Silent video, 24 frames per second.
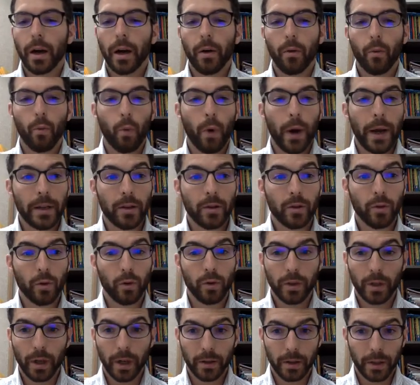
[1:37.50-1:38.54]
when
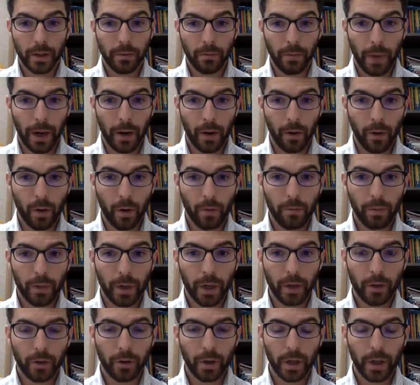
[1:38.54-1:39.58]
school starts in my own home
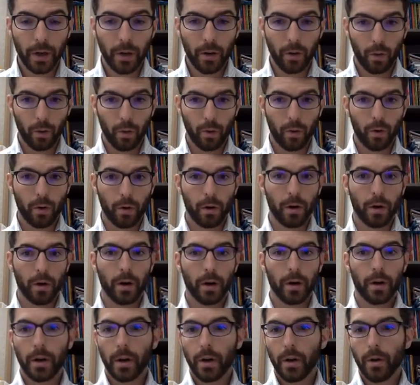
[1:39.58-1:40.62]
country
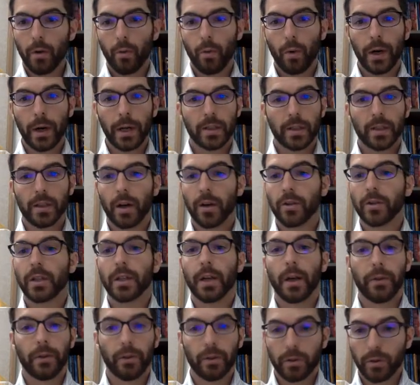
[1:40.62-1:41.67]
or when it starts in
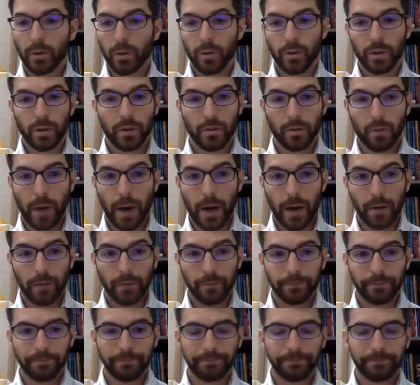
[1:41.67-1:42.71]
other schools as well.
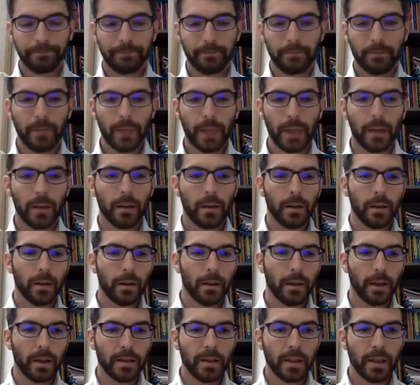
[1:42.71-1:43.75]

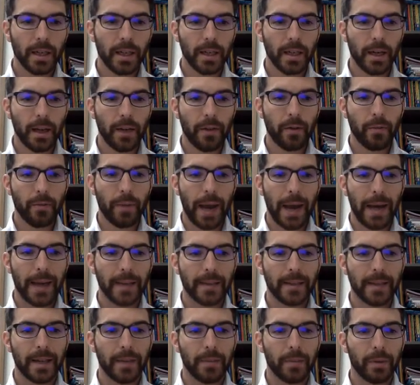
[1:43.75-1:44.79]
Let's look at another bad
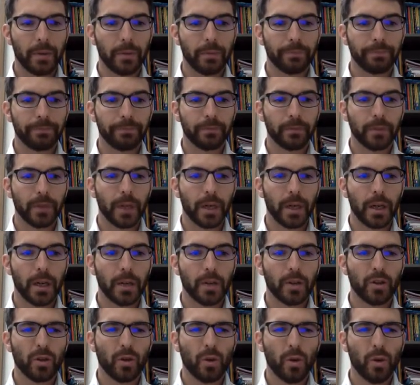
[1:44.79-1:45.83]
example.
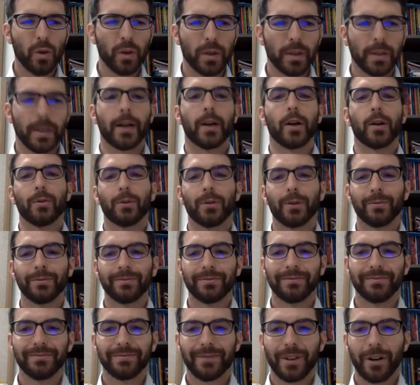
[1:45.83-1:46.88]
School is terrible,
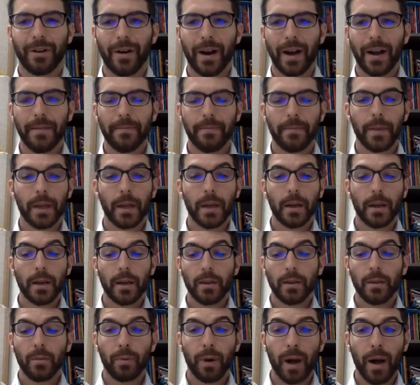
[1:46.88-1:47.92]
all right?
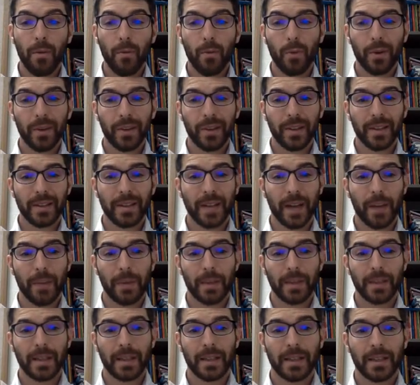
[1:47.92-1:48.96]
The problem with this
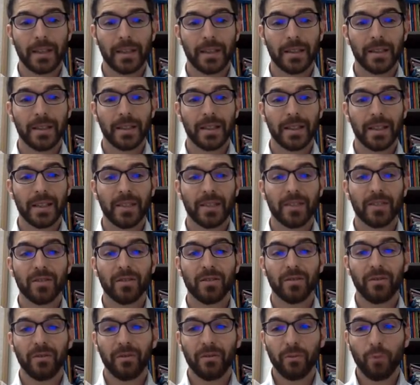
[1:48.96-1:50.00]
topic sentence is that
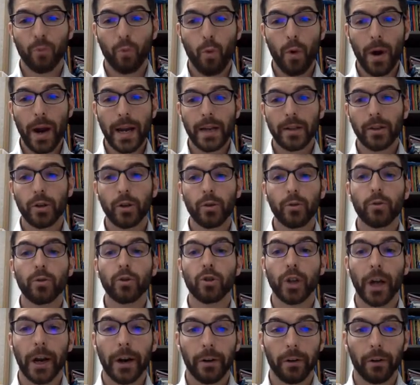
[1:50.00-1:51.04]
it's way too
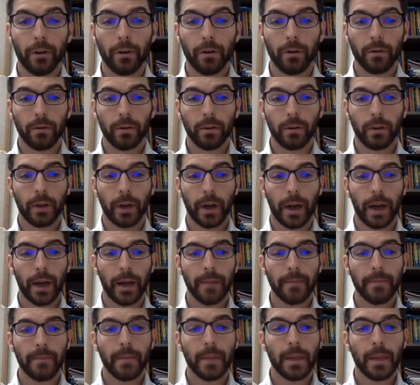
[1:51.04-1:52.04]
general, okay?